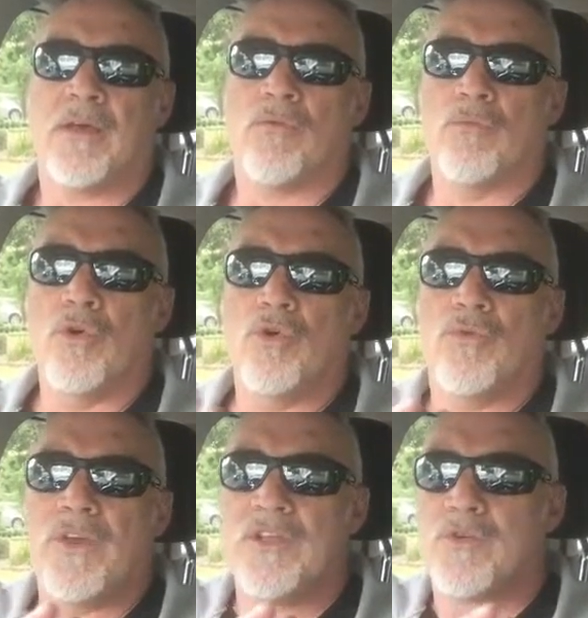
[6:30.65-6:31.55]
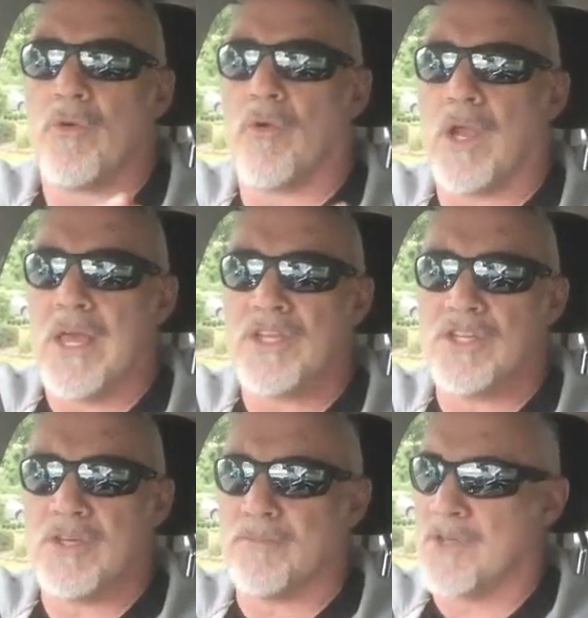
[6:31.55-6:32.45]
Move into a
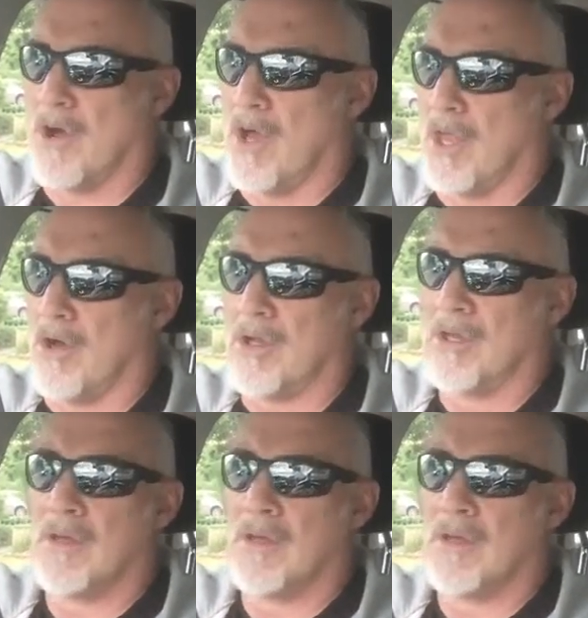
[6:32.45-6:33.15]
relationship dialogue.